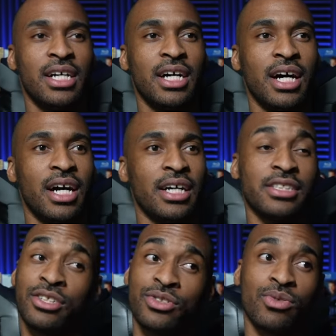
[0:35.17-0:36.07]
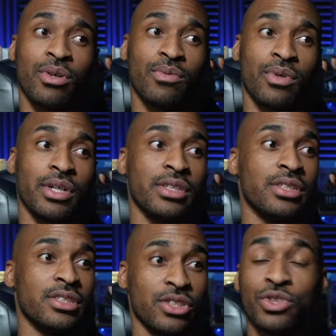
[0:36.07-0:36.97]
Uh, it's a short one.
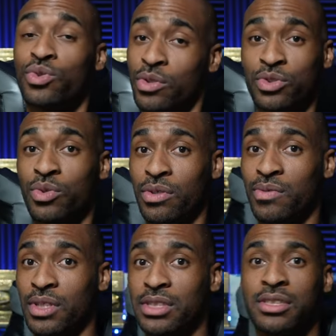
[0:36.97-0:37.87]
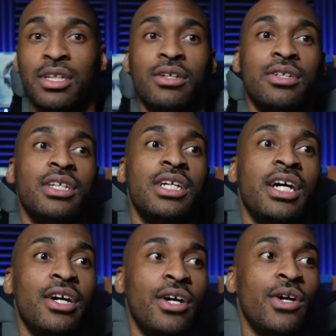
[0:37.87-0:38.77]
It's a short, short one. So
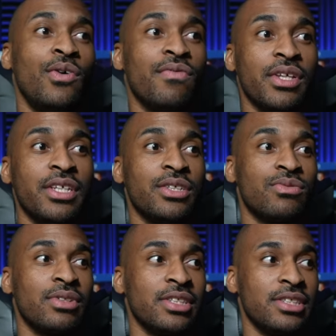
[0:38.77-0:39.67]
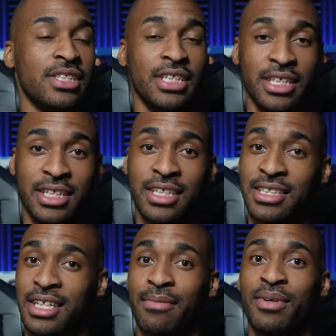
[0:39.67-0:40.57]
uh, hopefully this one is good
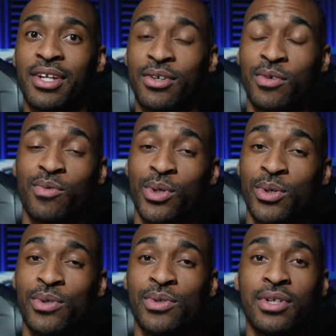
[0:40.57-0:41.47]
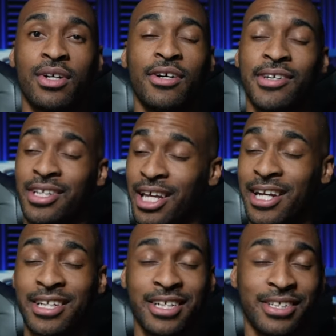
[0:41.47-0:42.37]
because I've been on a roll on a lot
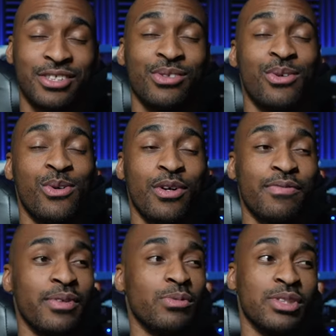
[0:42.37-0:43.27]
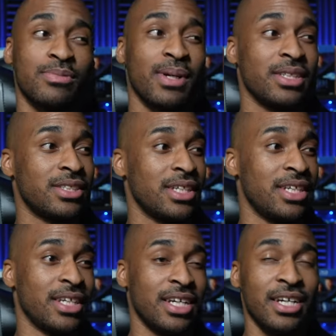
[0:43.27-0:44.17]
of good short horror films, especially